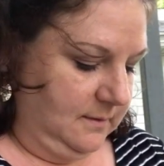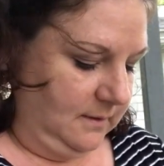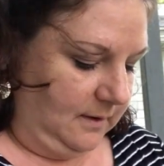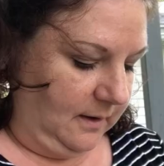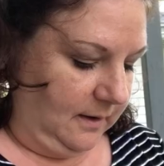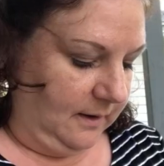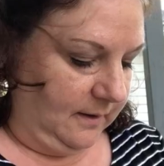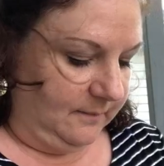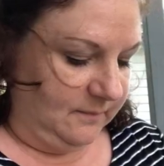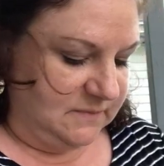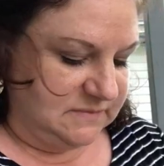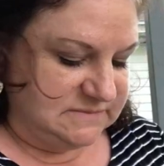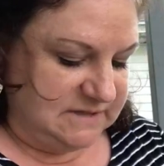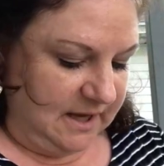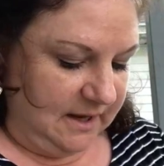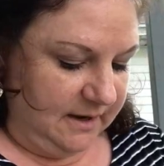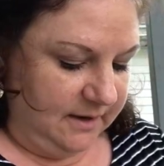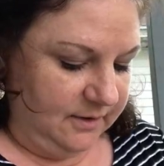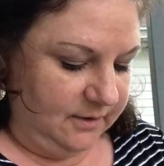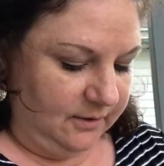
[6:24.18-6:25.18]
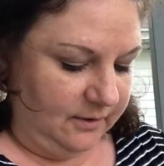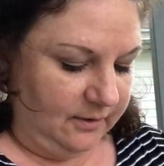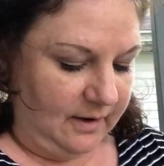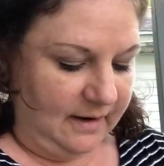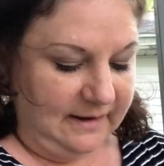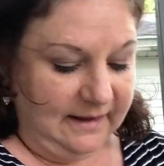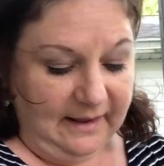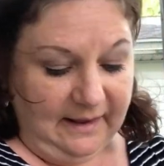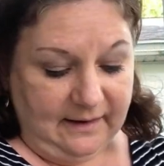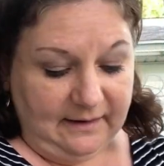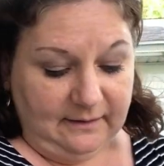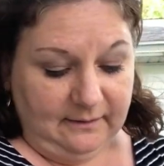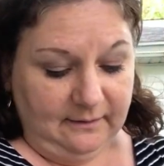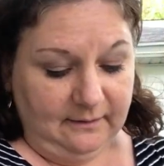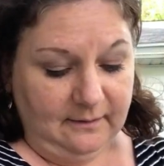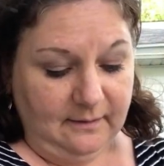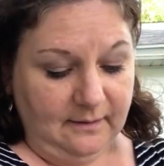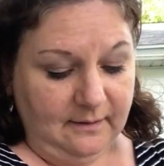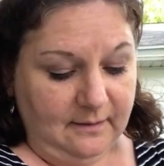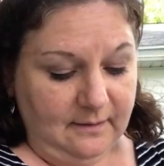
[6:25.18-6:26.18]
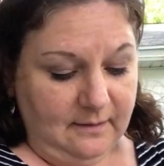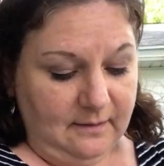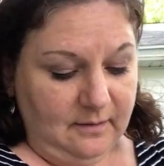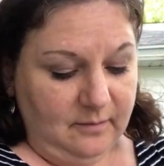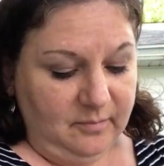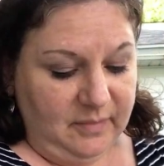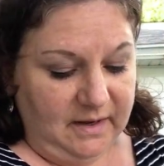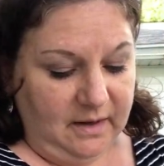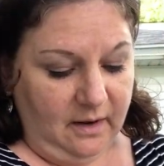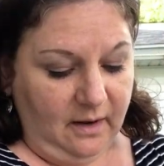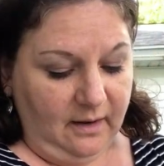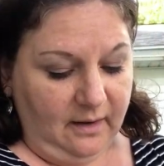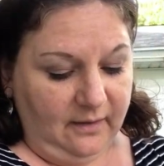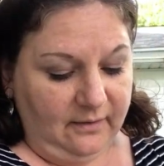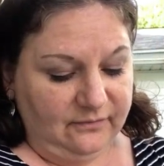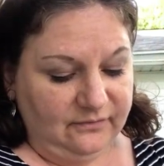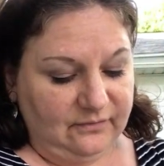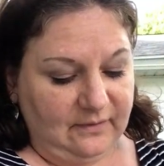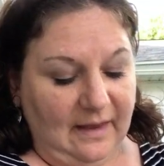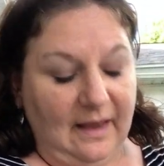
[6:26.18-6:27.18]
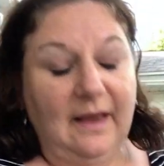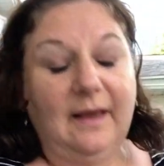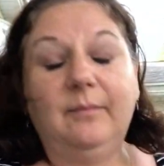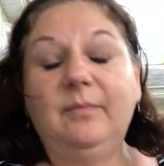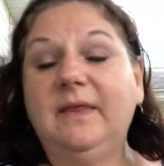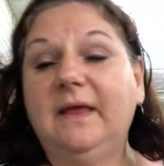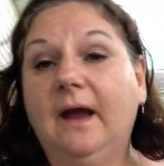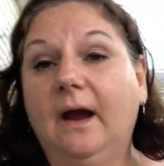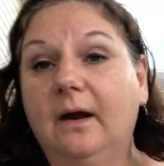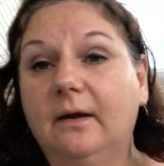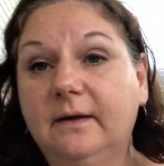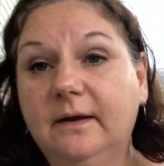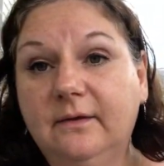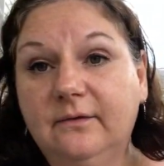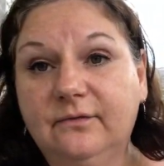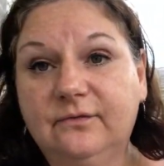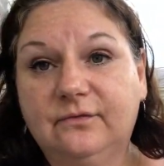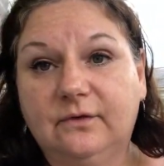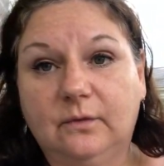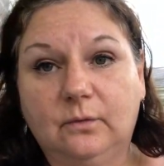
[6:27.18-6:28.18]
tiger. Again, because I'm the artist,